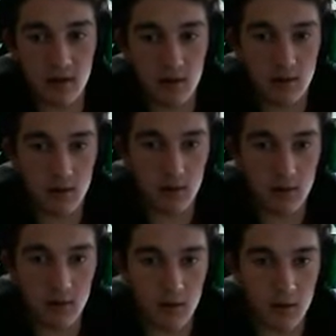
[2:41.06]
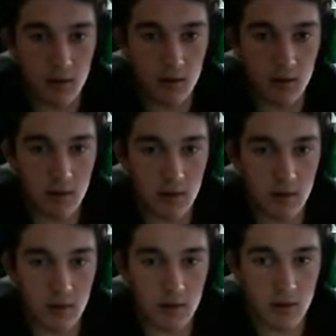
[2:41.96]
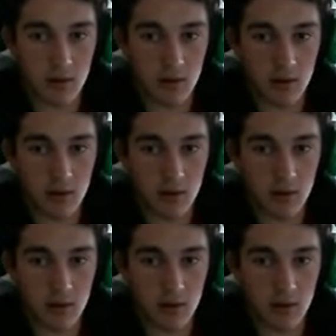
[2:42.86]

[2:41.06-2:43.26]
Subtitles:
(silence)